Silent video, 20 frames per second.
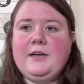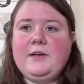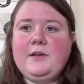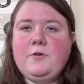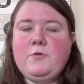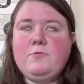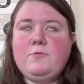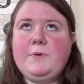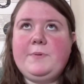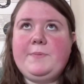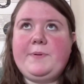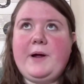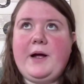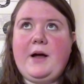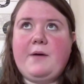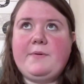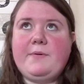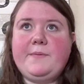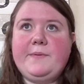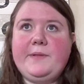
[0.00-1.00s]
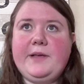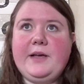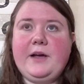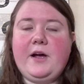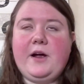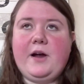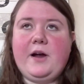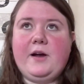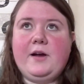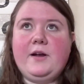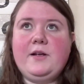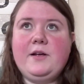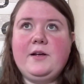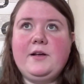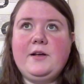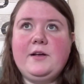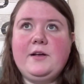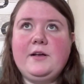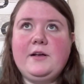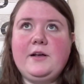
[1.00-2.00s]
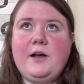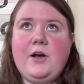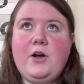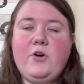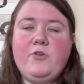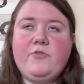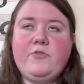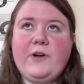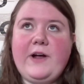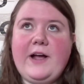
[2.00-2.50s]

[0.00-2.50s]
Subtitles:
we probably are over